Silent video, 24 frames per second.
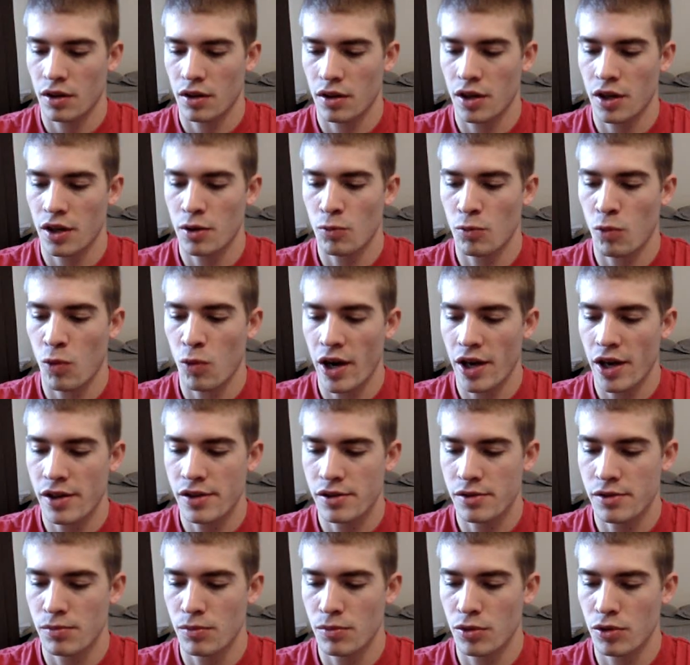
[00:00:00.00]
The
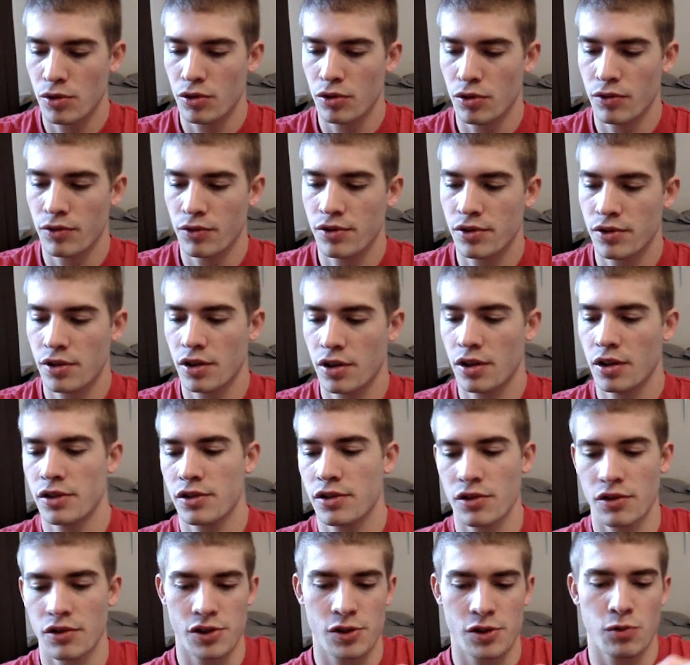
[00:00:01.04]
waist moves,
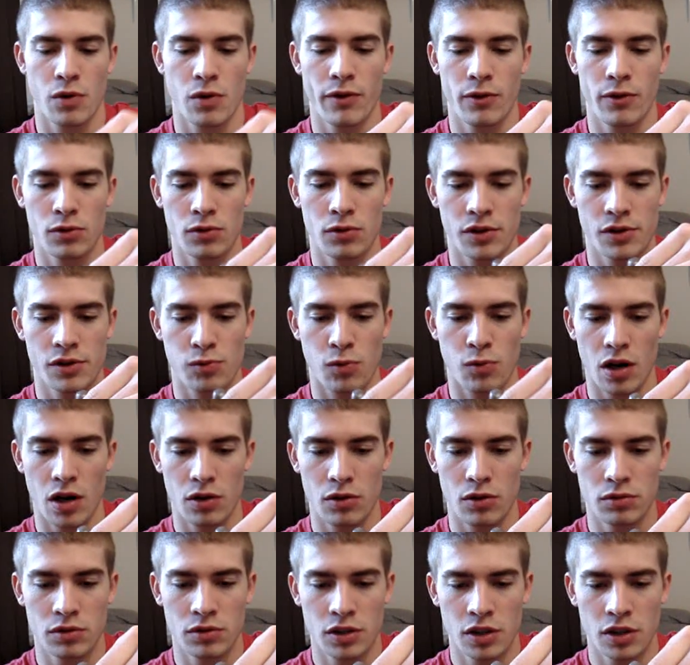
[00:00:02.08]
it's on a swivel as
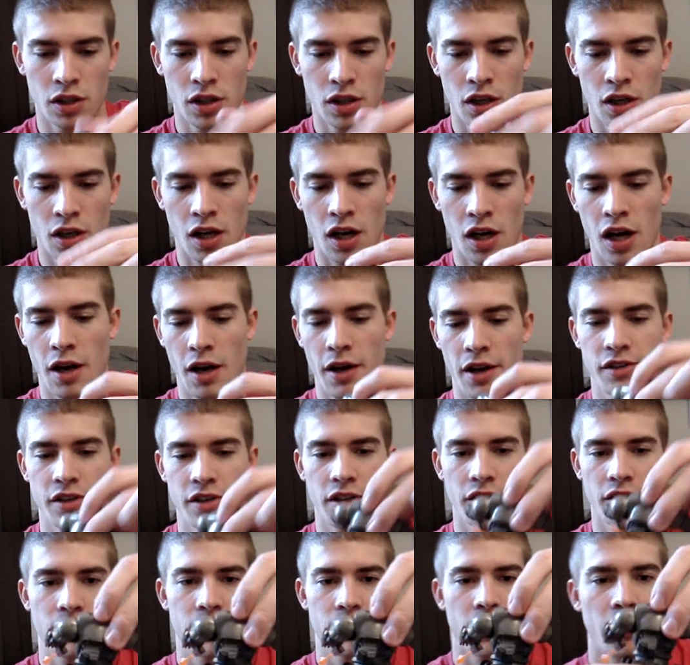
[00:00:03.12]
well. As you
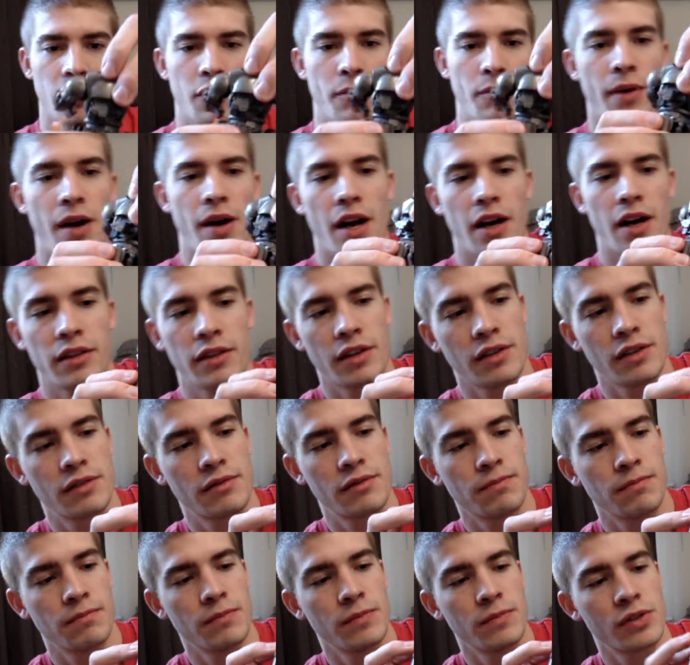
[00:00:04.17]
can see on the back,
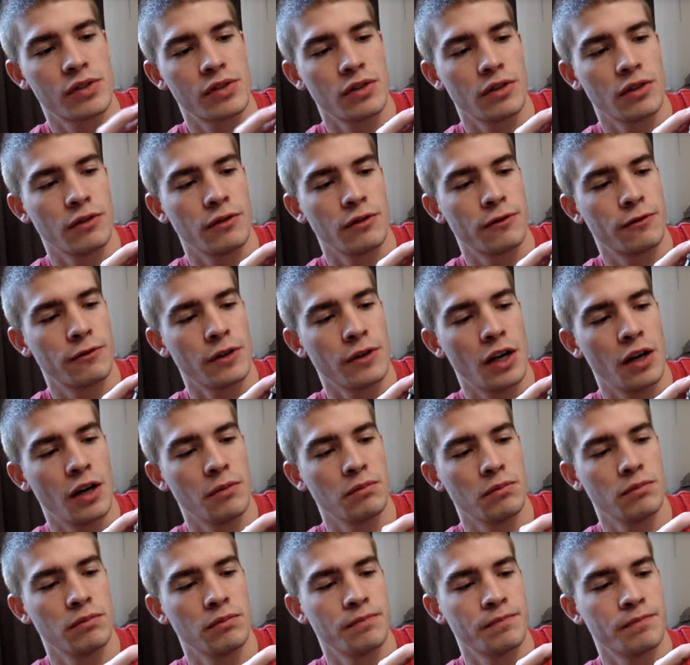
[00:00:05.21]
these sort of,
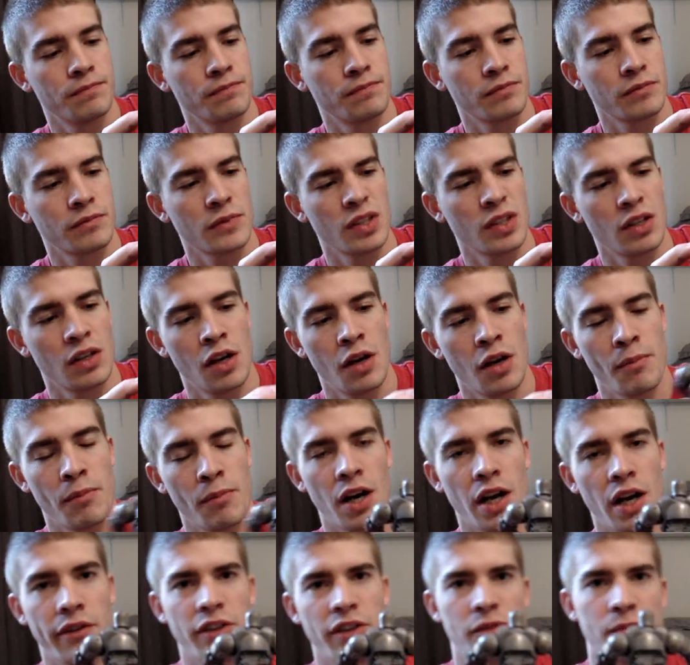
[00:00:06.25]

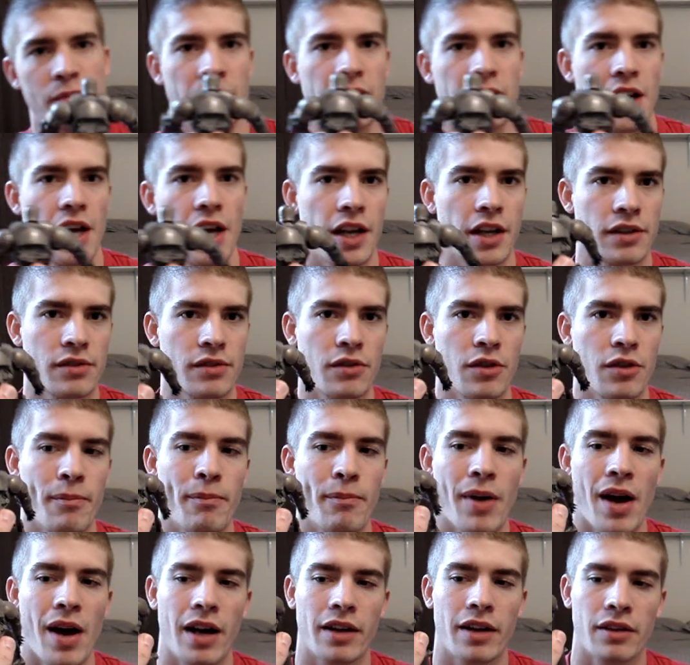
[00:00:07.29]
part of his mechanics on the
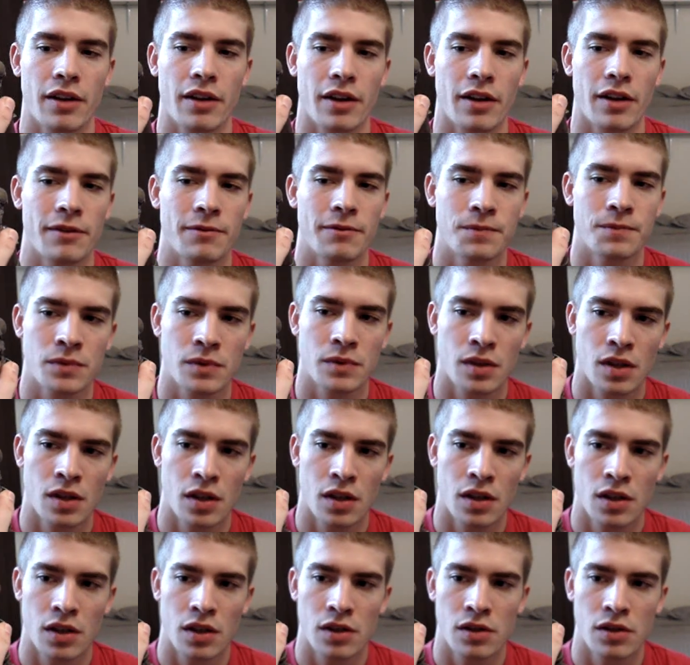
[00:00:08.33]
back there
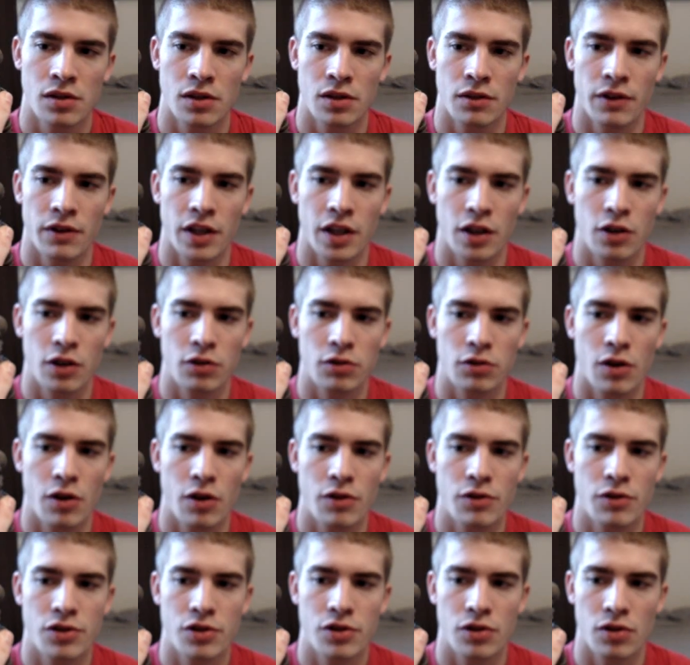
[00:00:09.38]
sort of
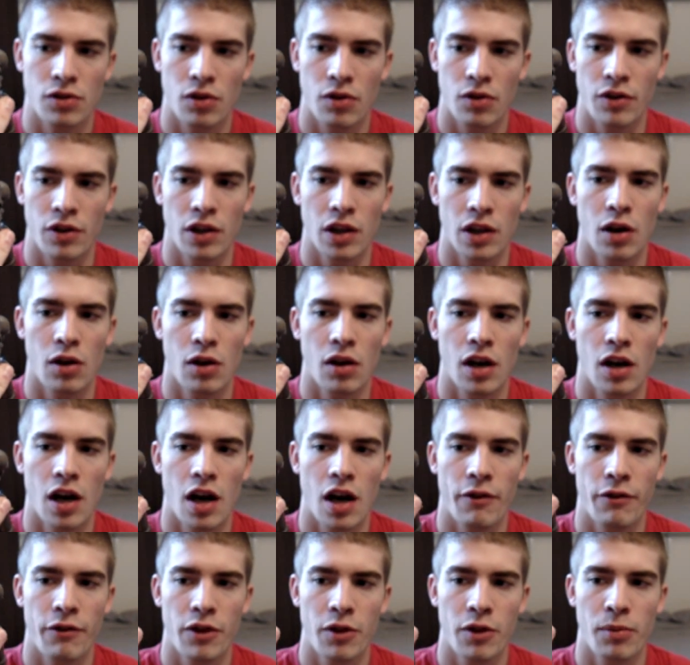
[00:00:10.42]
encroach on the lower
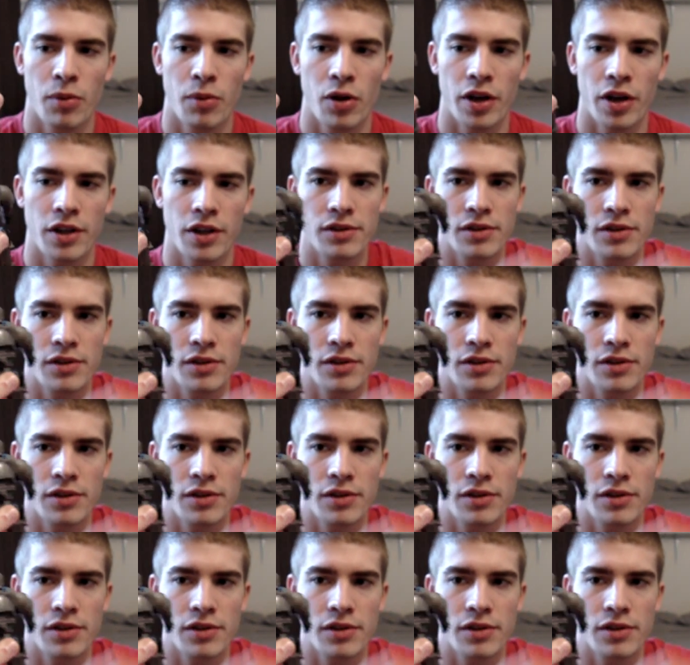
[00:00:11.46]
half of the body,